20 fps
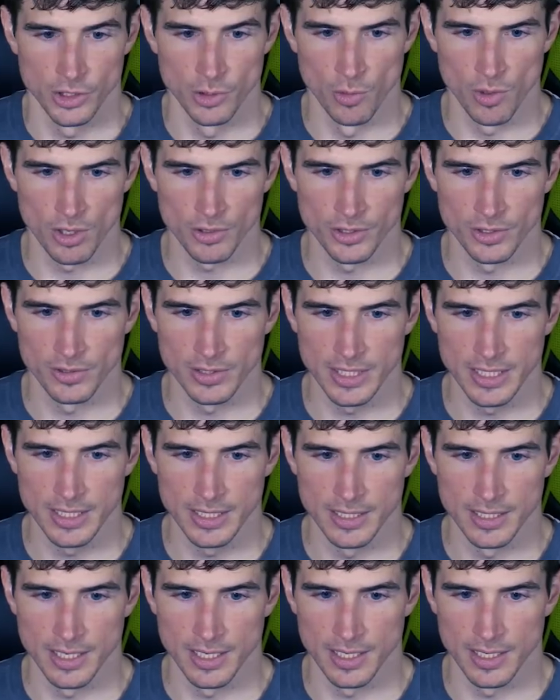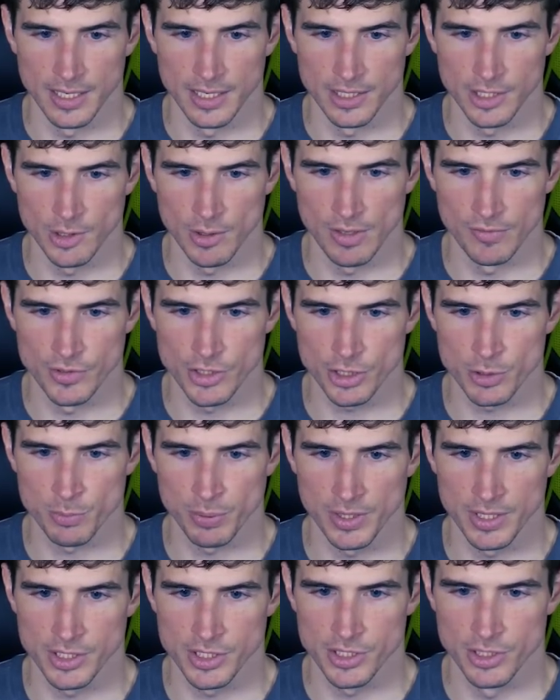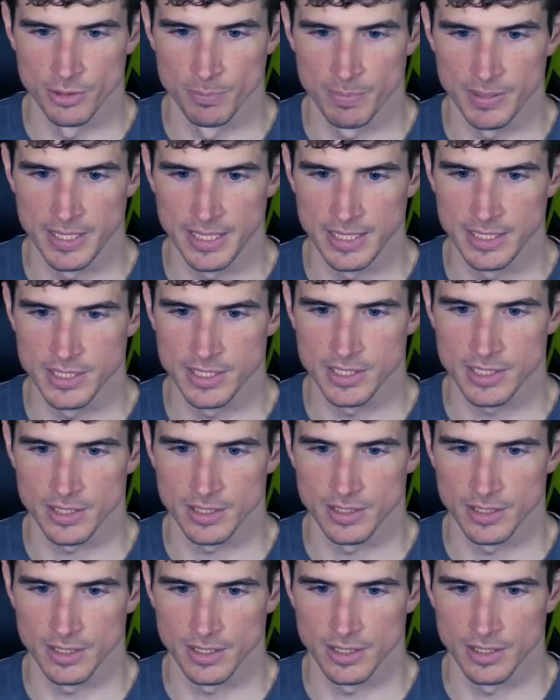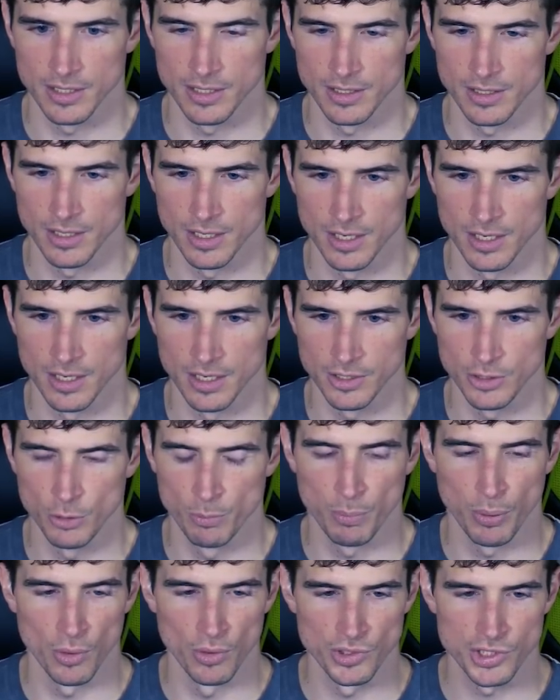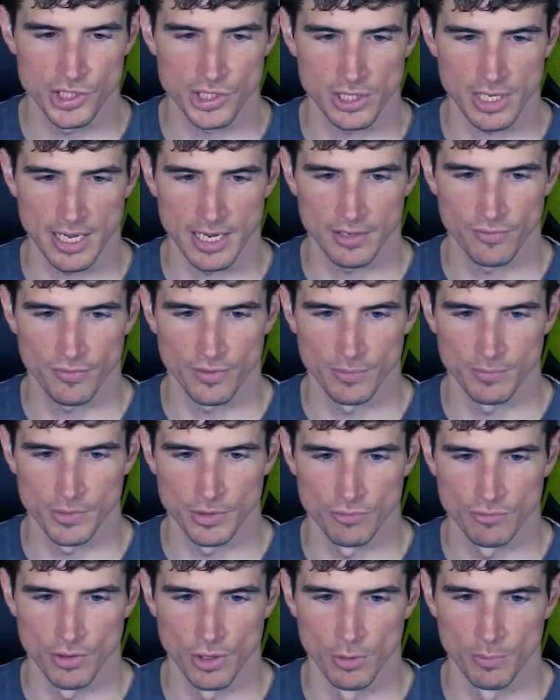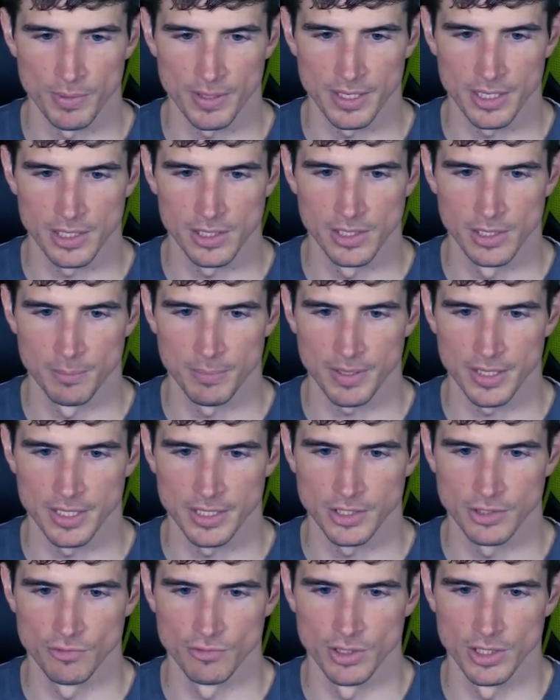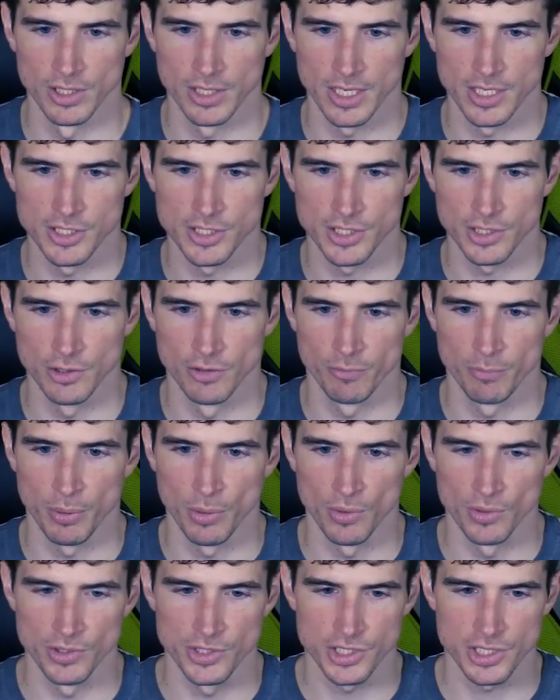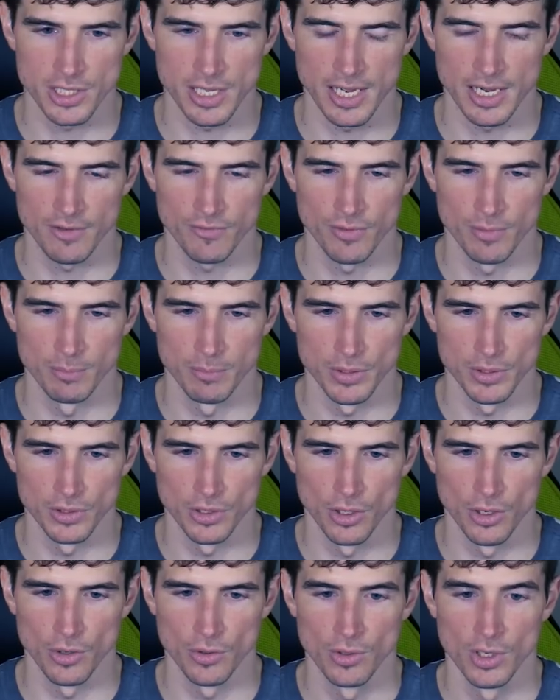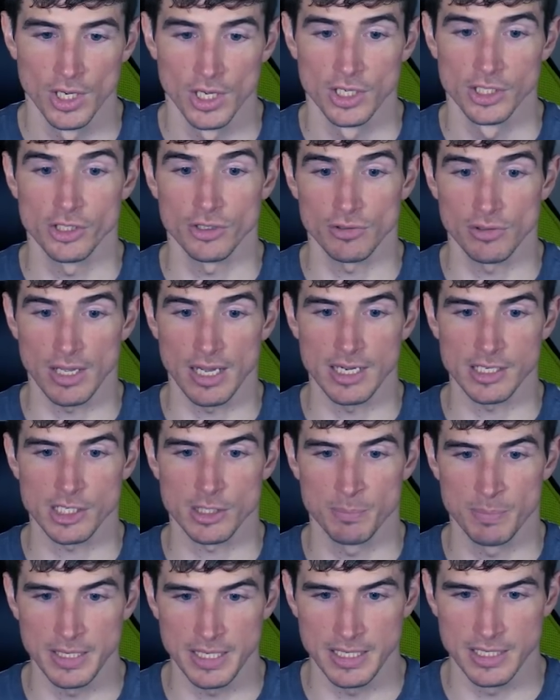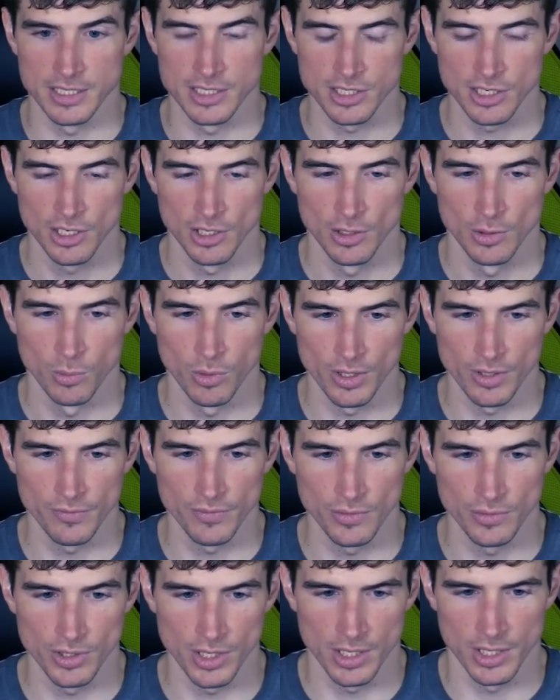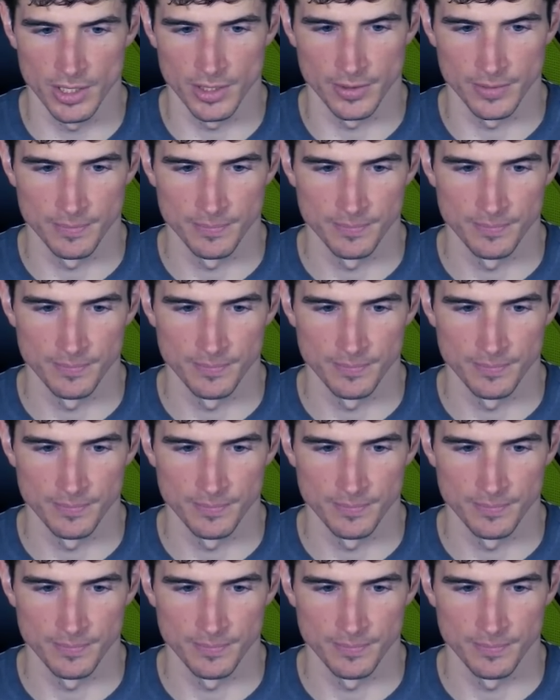You are on the lead and you have just placed your piece. You pull slack from your rope and clip in. You realize that you have pulled slack from below your last piece. What have you done?